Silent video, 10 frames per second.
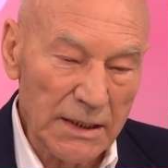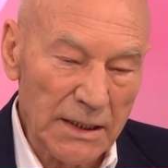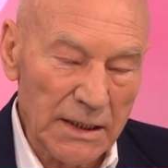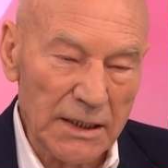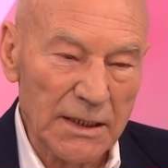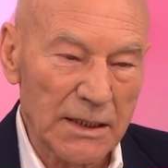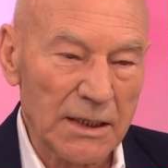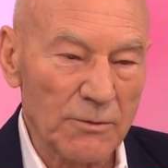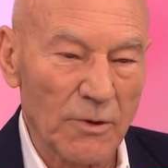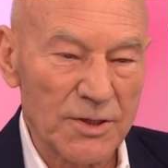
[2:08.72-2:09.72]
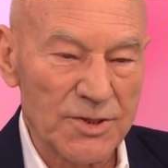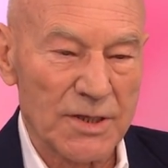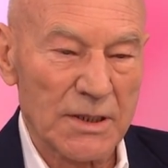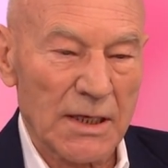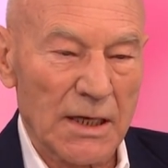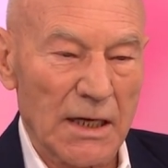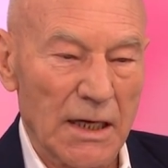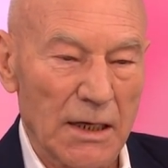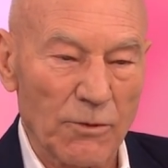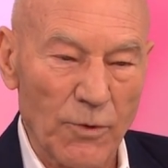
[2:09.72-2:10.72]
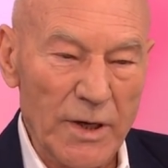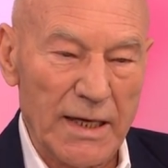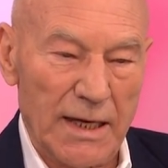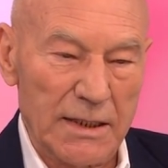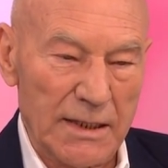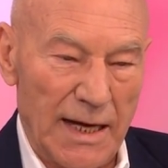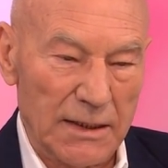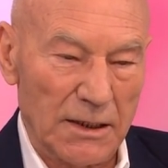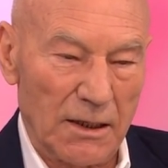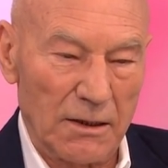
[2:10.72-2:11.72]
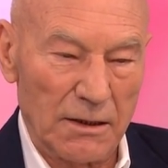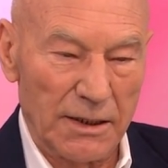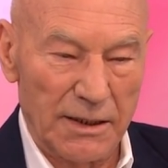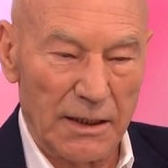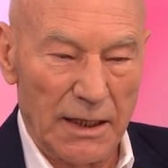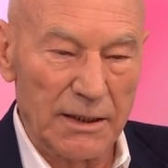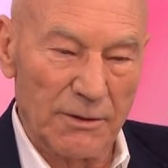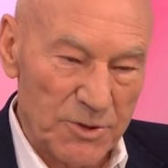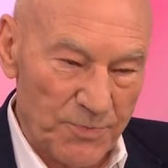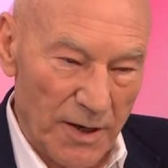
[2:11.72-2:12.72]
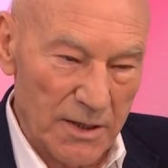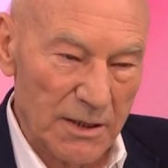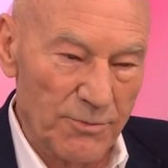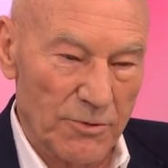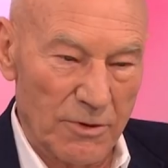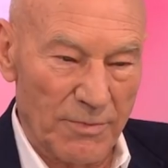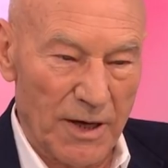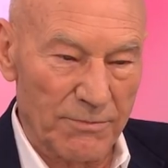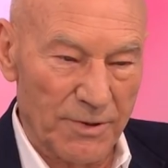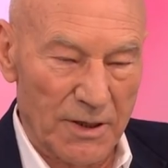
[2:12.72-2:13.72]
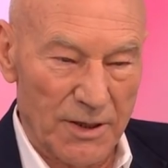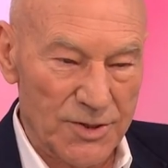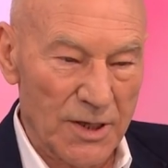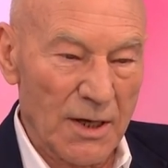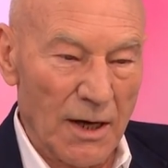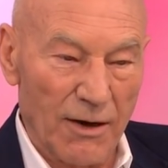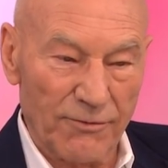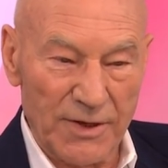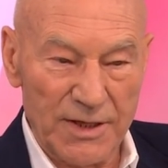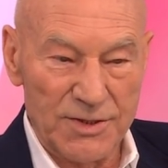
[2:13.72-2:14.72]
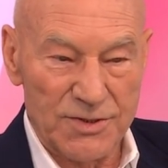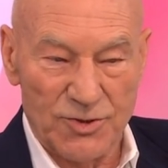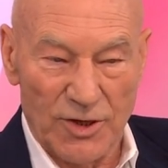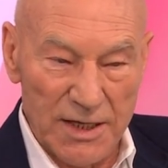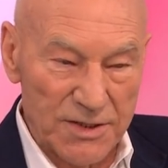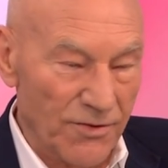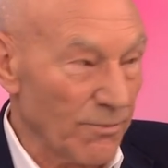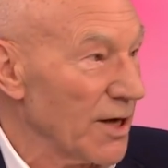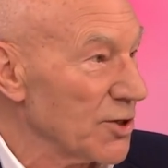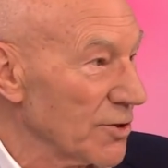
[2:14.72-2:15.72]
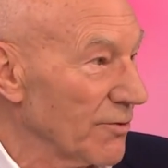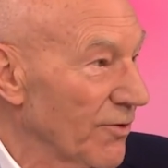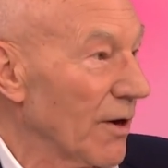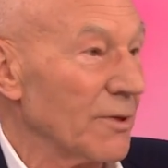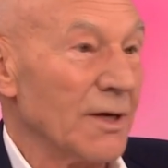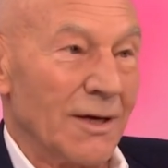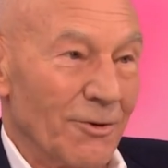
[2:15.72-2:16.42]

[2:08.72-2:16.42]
he was a weekend alcoholic, and it was partly brought about because of his transformation from